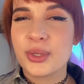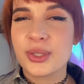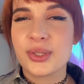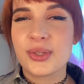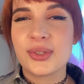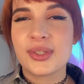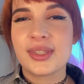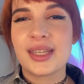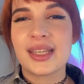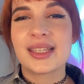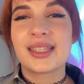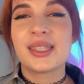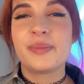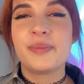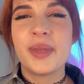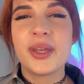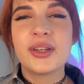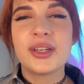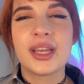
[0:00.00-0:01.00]
reduced
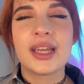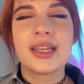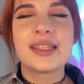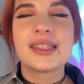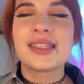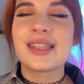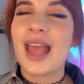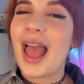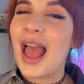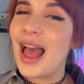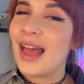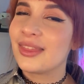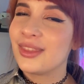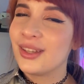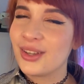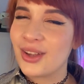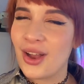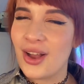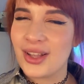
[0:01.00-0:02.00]
experience at
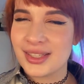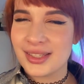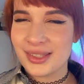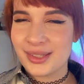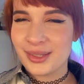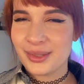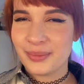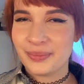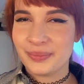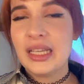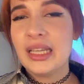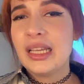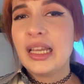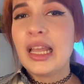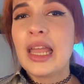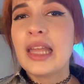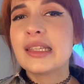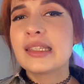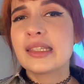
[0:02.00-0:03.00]
the cost.
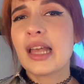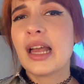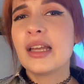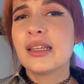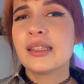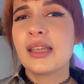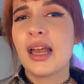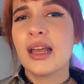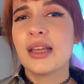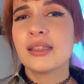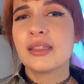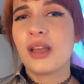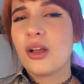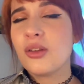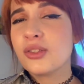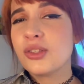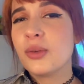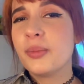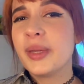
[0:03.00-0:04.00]
Its size has
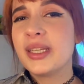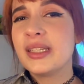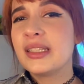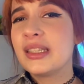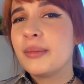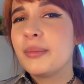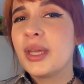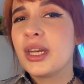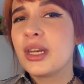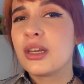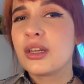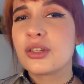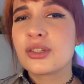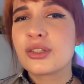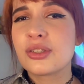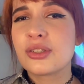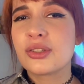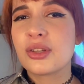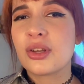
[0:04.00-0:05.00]
also been diminished,